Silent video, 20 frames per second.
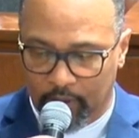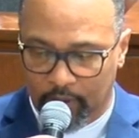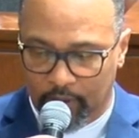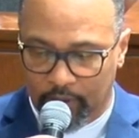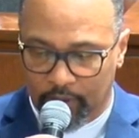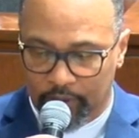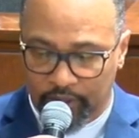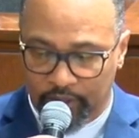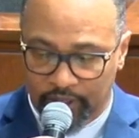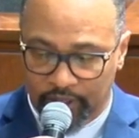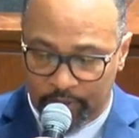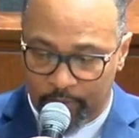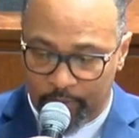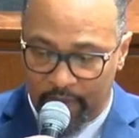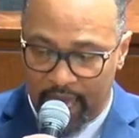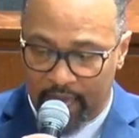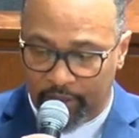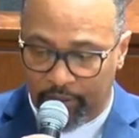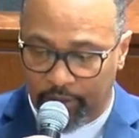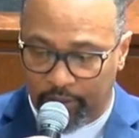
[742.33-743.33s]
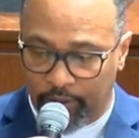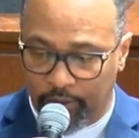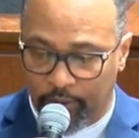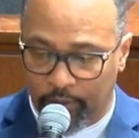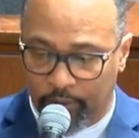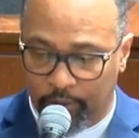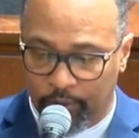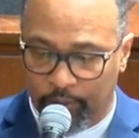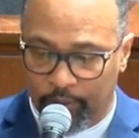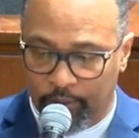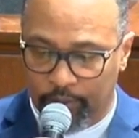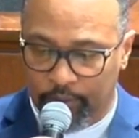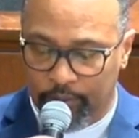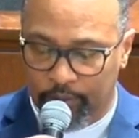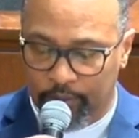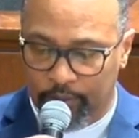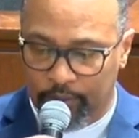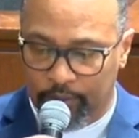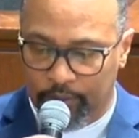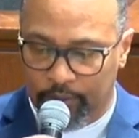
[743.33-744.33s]
So it's Matthew
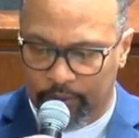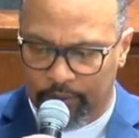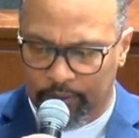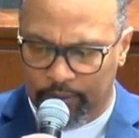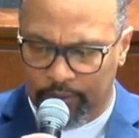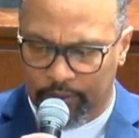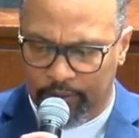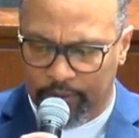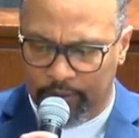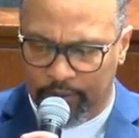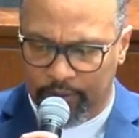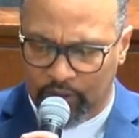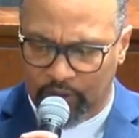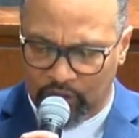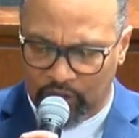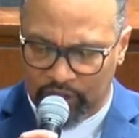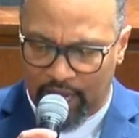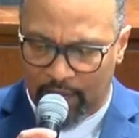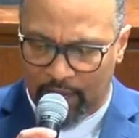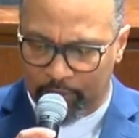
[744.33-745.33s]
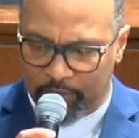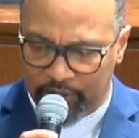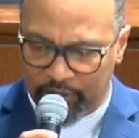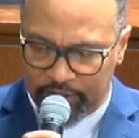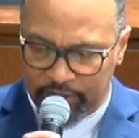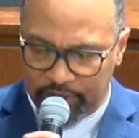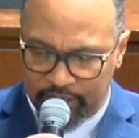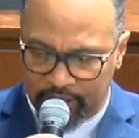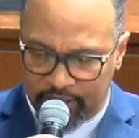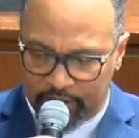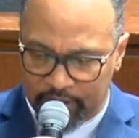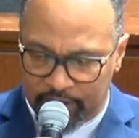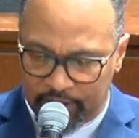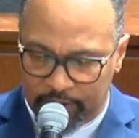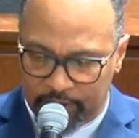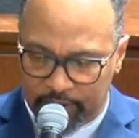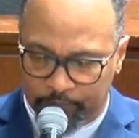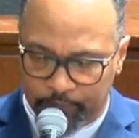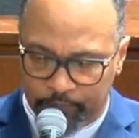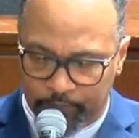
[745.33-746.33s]
chapter 6,
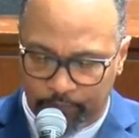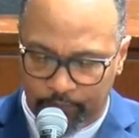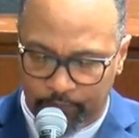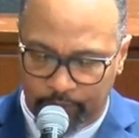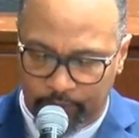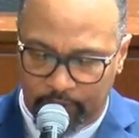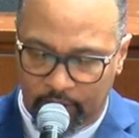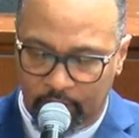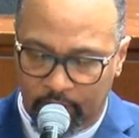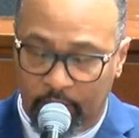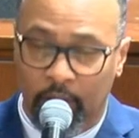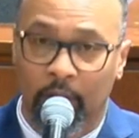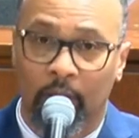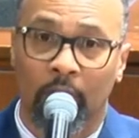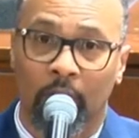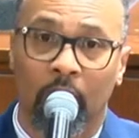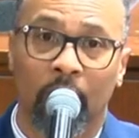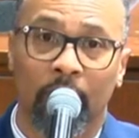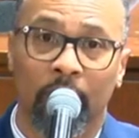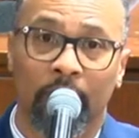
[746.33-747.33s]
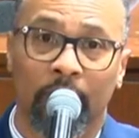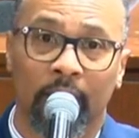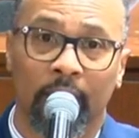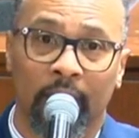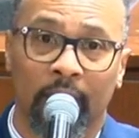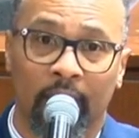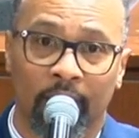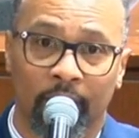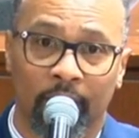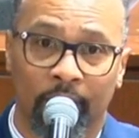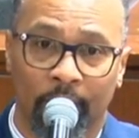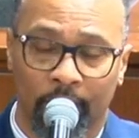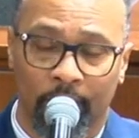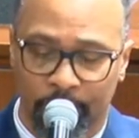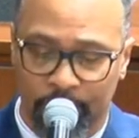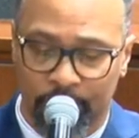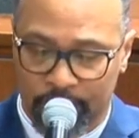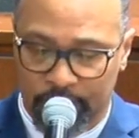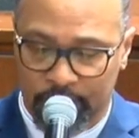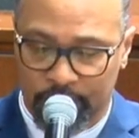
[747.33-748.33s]
looking at
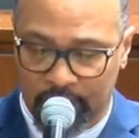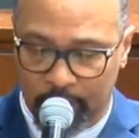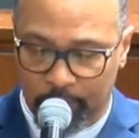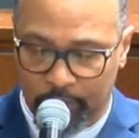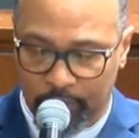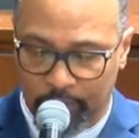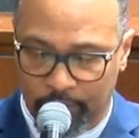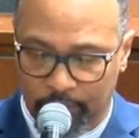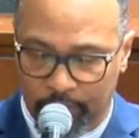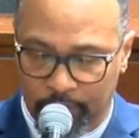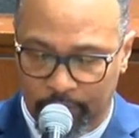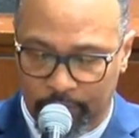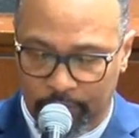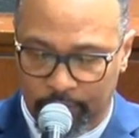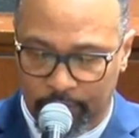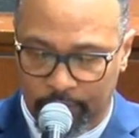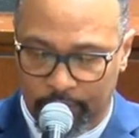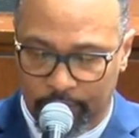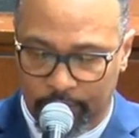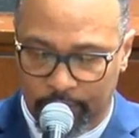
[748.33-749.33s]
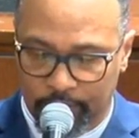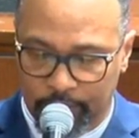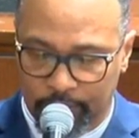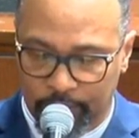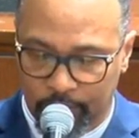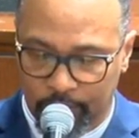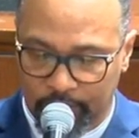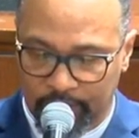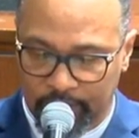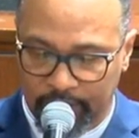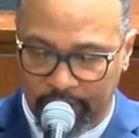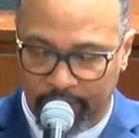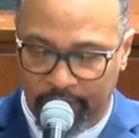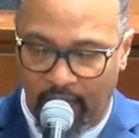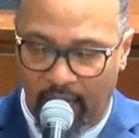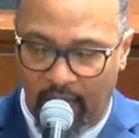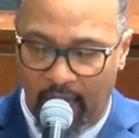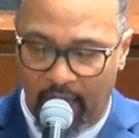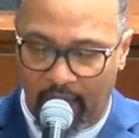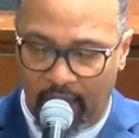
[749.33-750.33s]
verse number
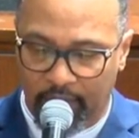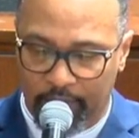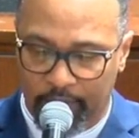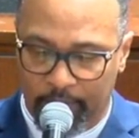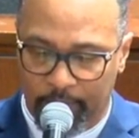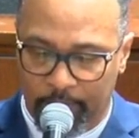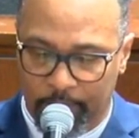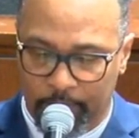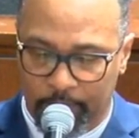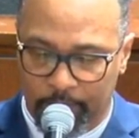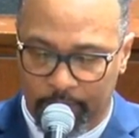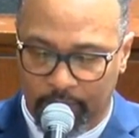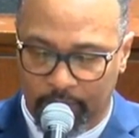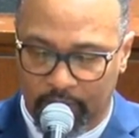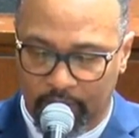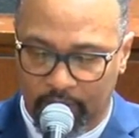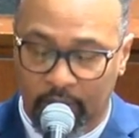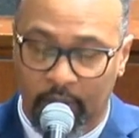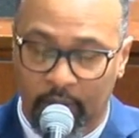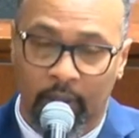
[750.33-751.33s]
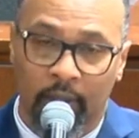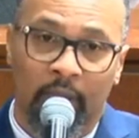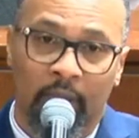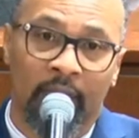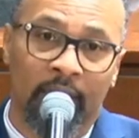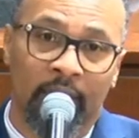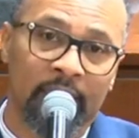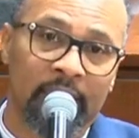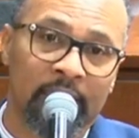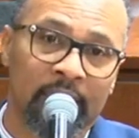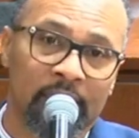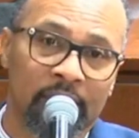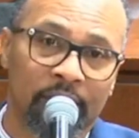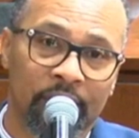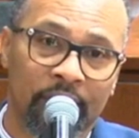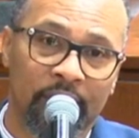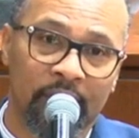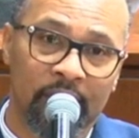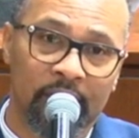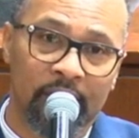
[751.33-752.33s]
25. And this is
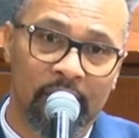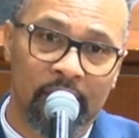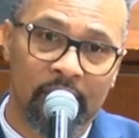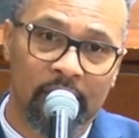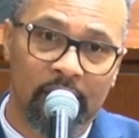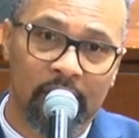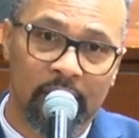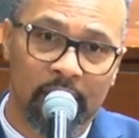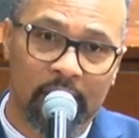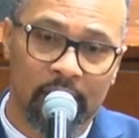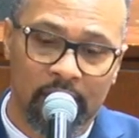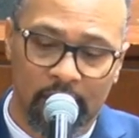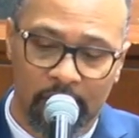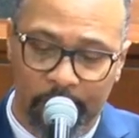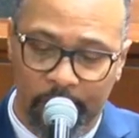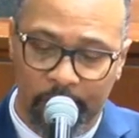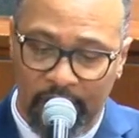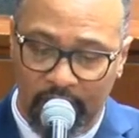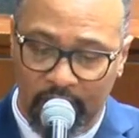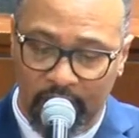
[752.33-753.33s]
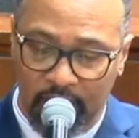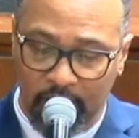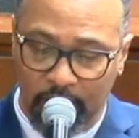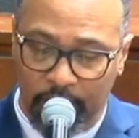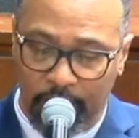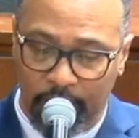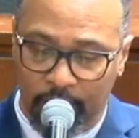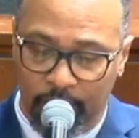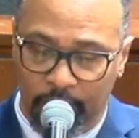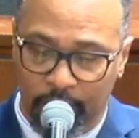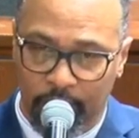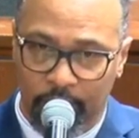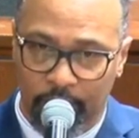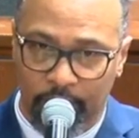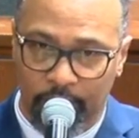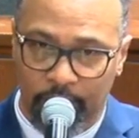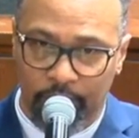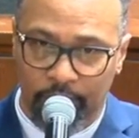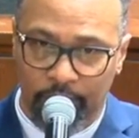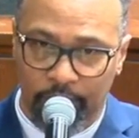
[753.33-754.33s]
Jesus speaking
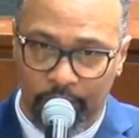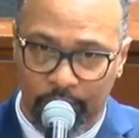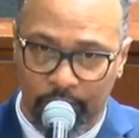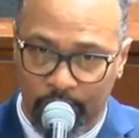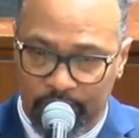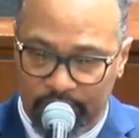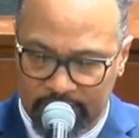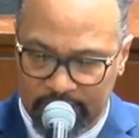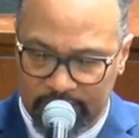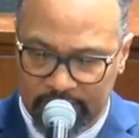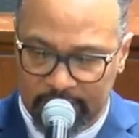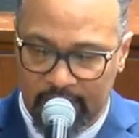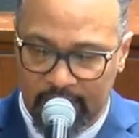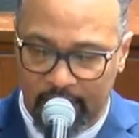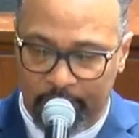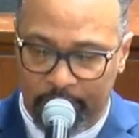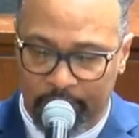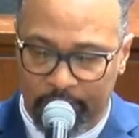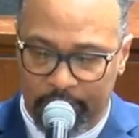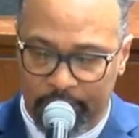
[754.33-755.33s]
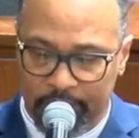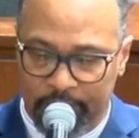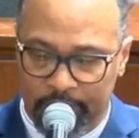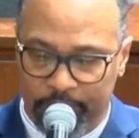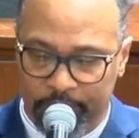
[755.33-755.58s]
to his disciples.